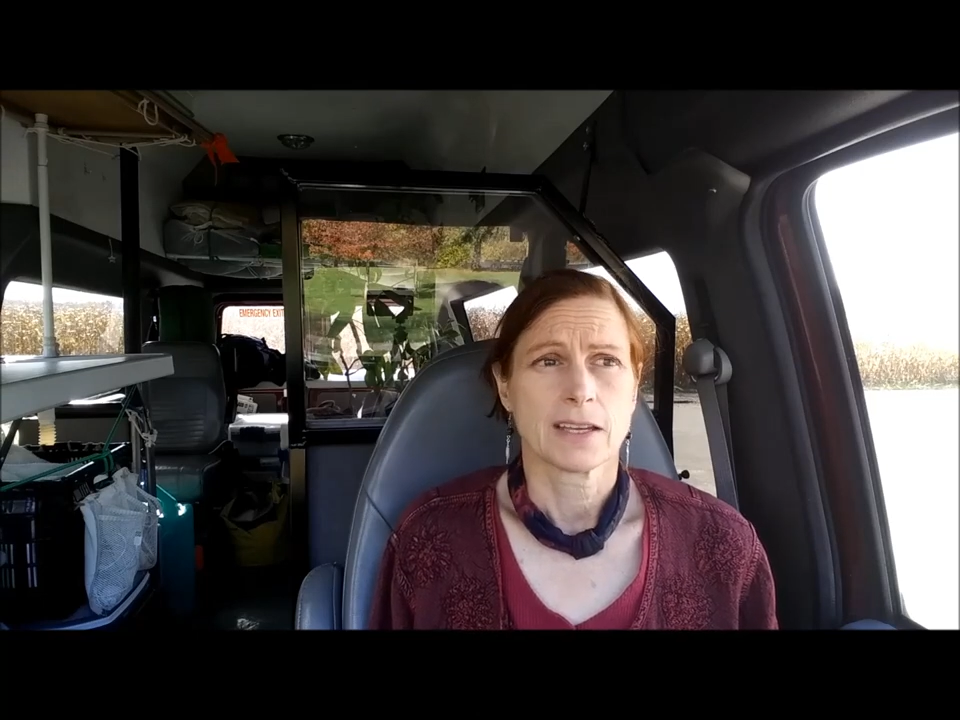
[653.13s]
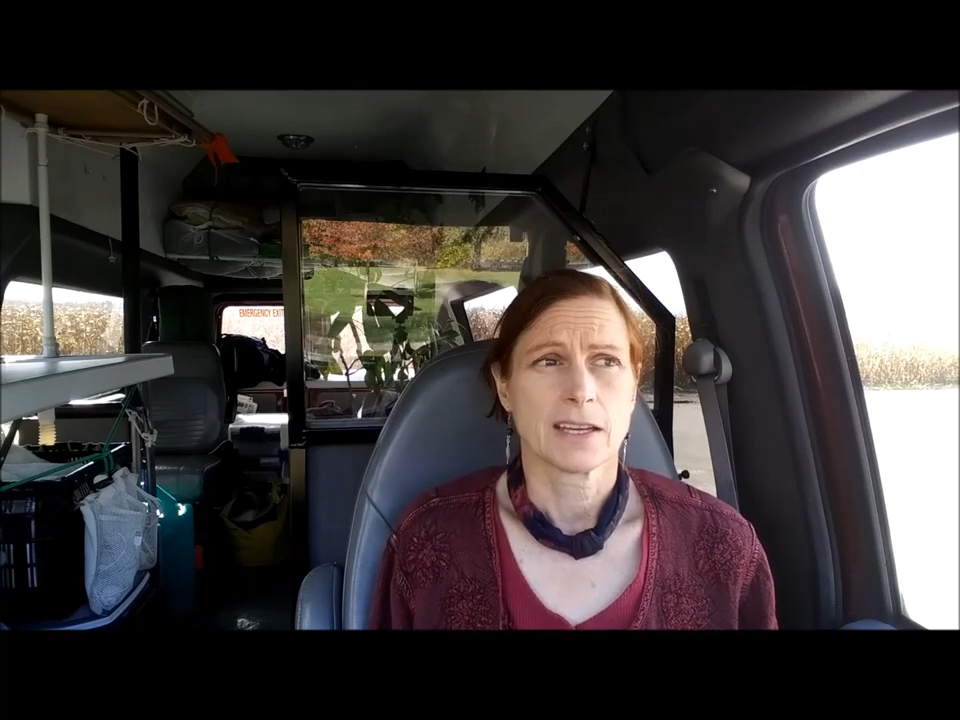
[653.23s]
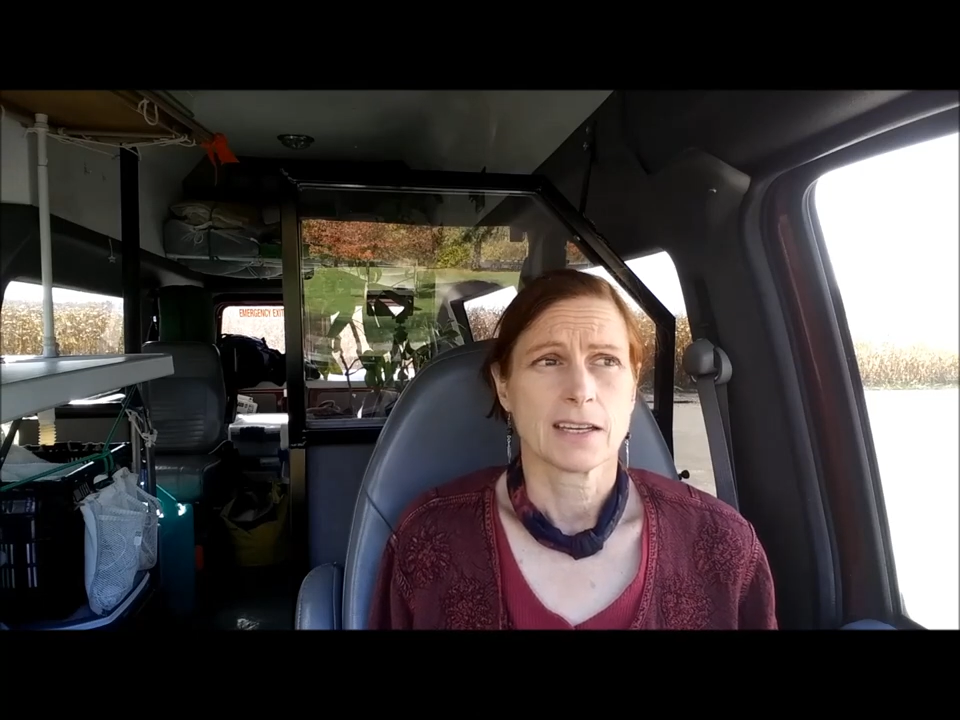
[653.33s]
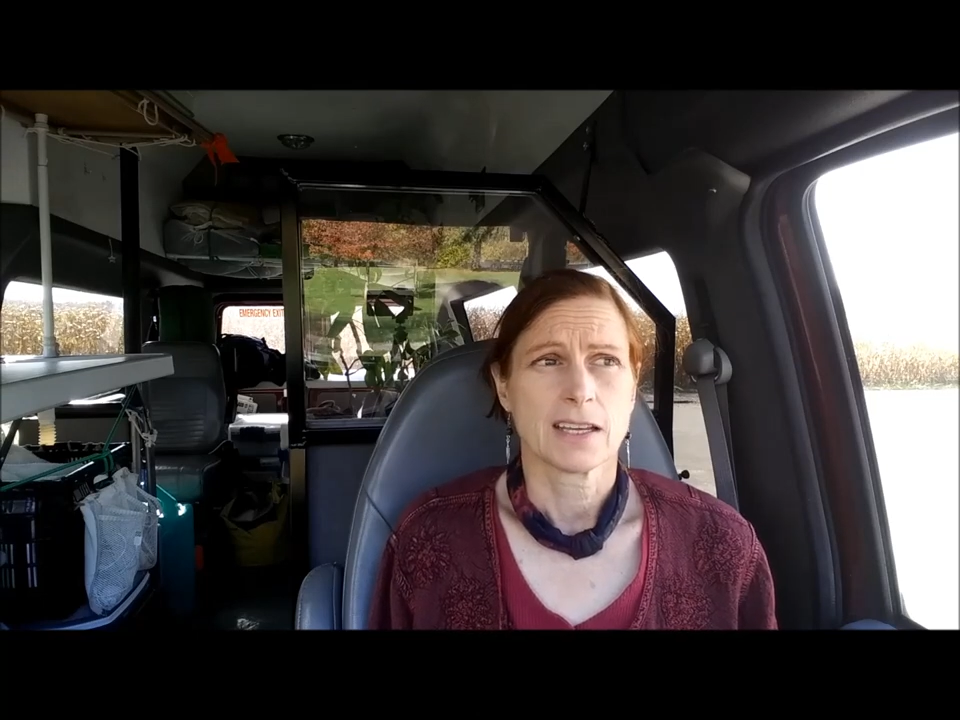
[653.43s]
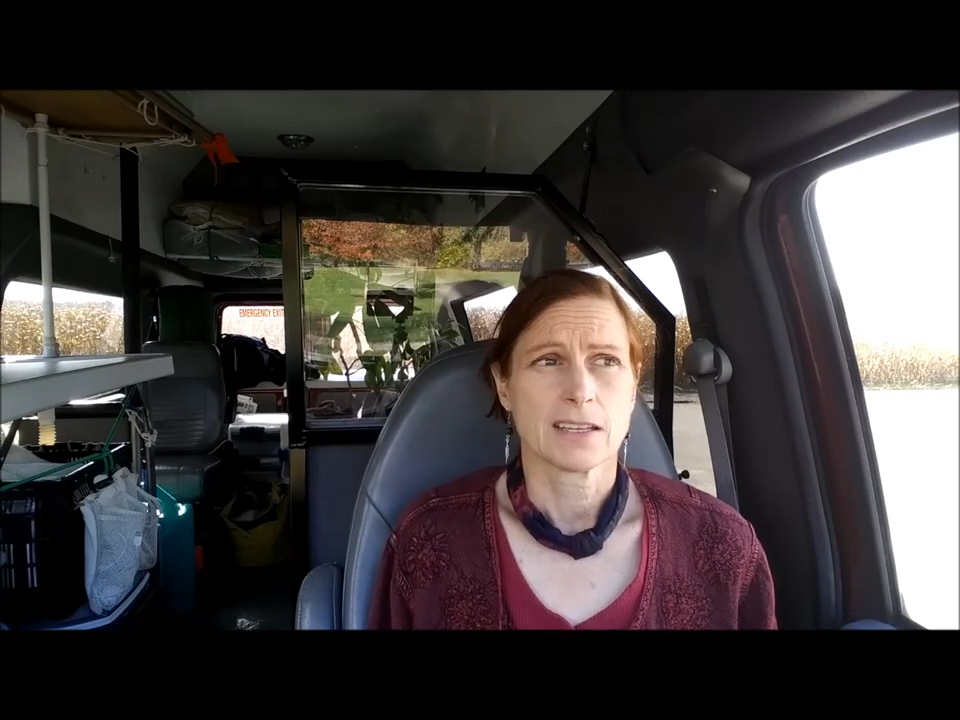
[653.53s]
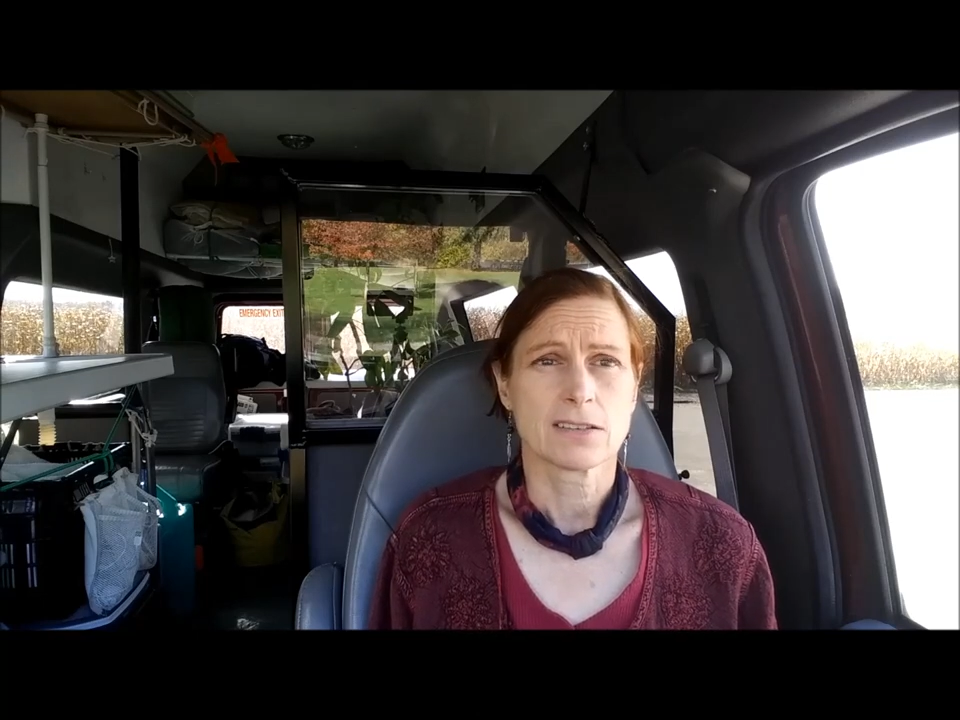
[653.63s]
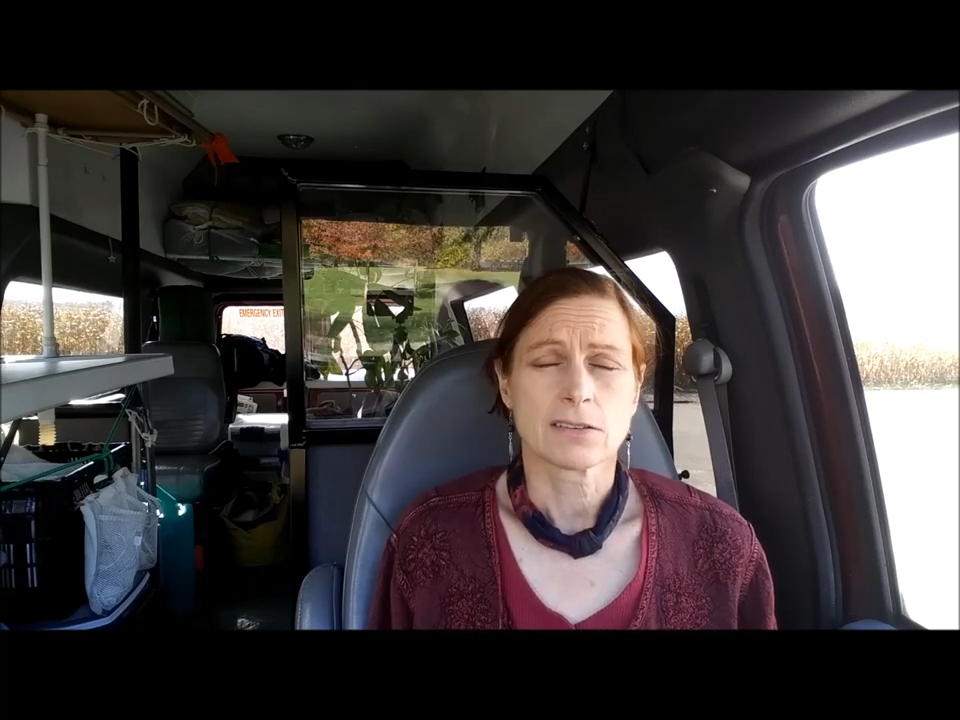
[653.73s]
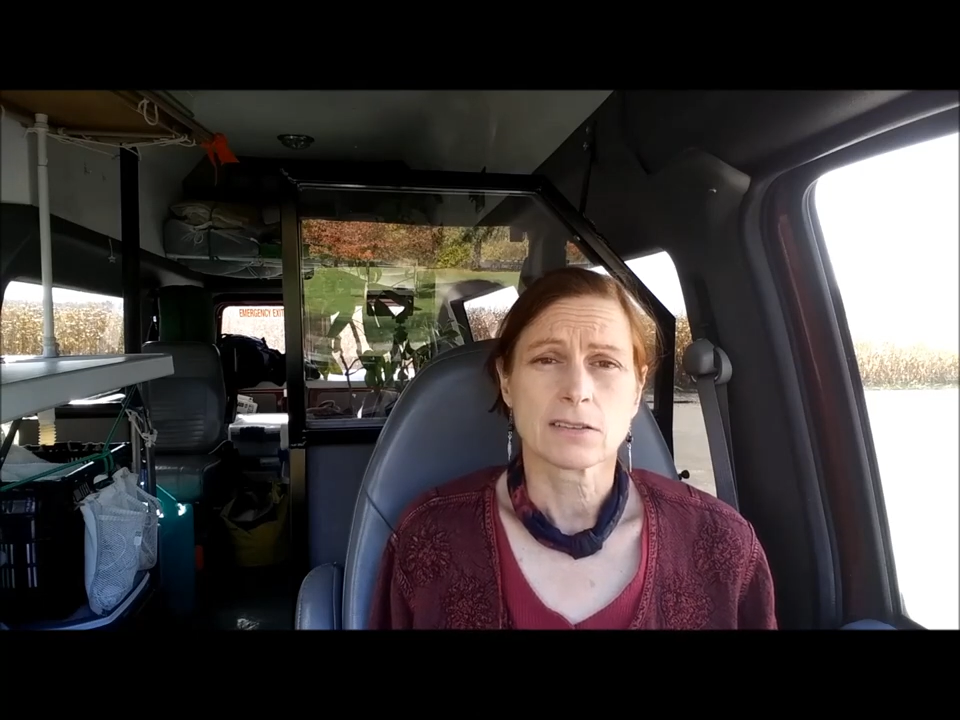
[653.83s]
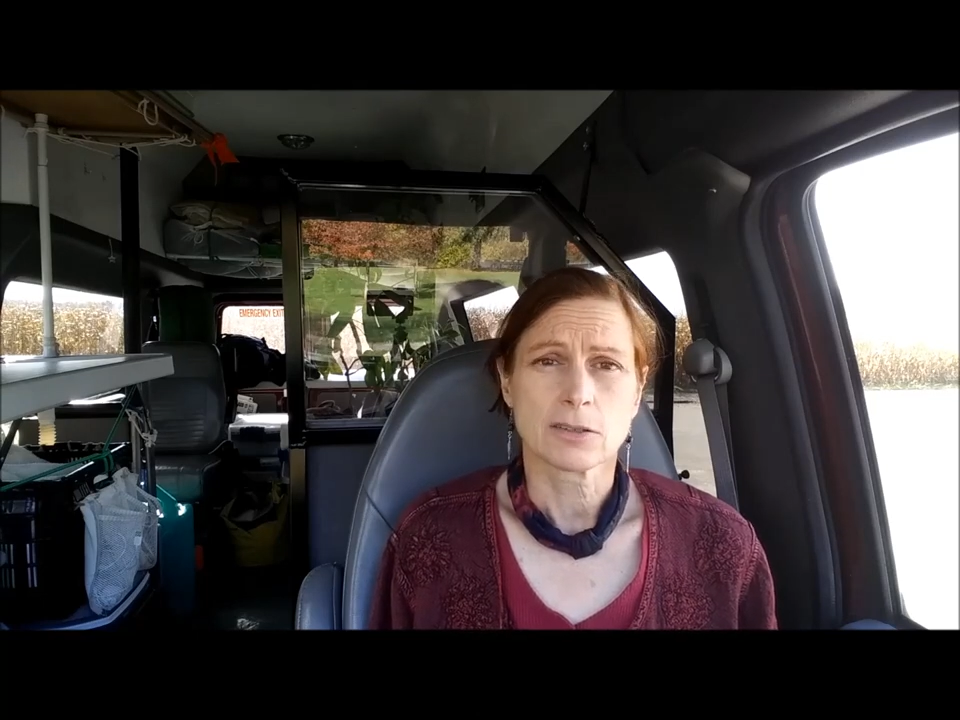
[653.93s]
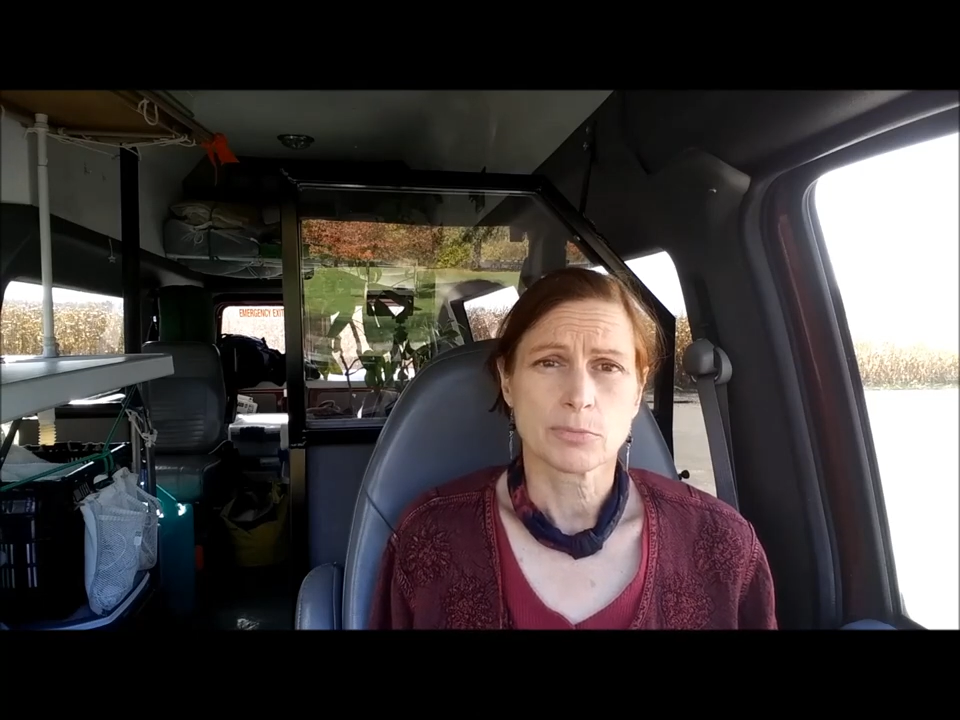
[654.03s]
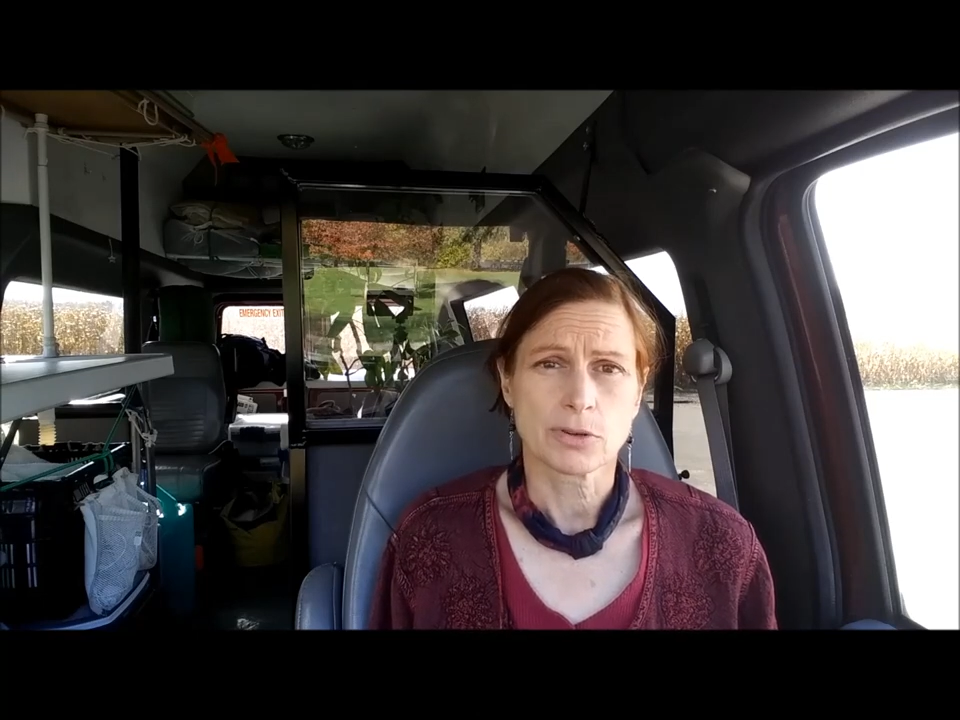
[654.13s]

It is a little